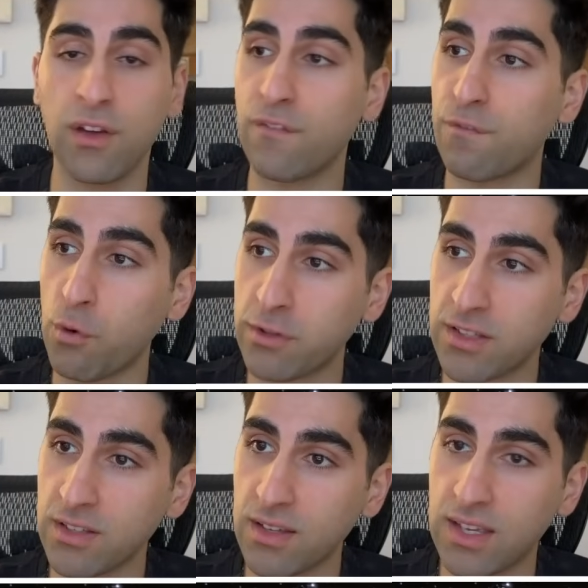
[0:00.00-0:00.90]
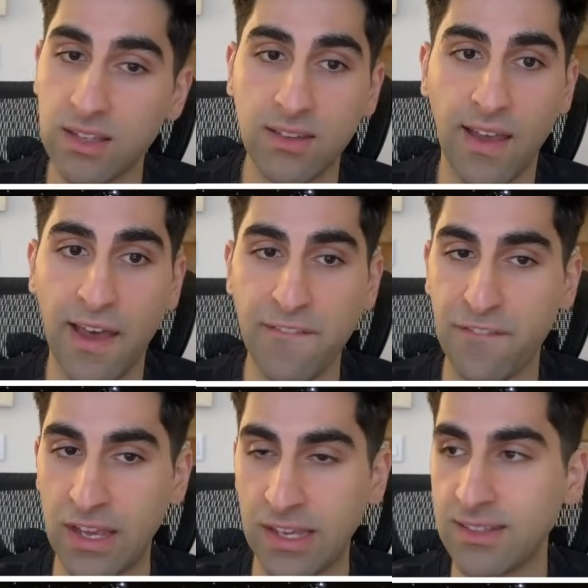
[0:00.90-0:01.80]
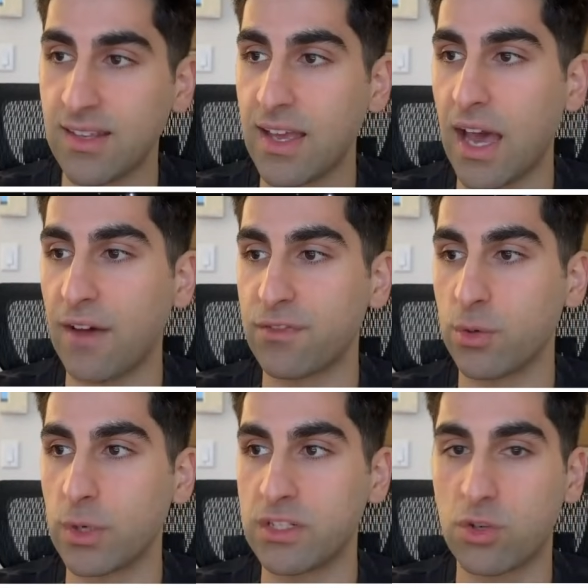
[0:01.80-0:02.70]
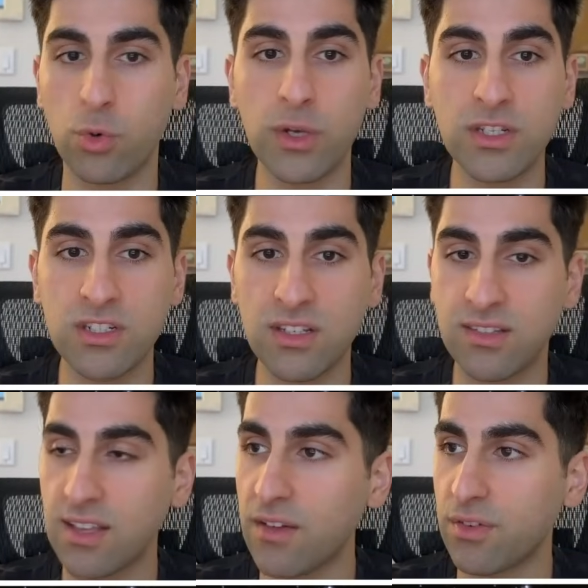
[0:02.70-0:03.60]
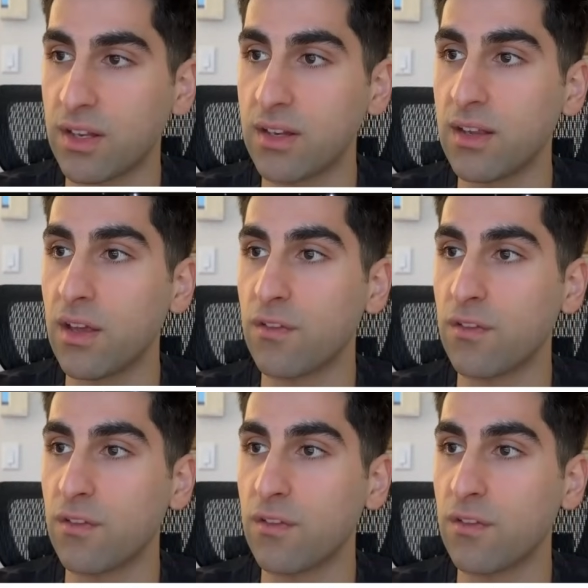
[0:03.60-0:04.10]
forcing the king to f8, after which queen g7,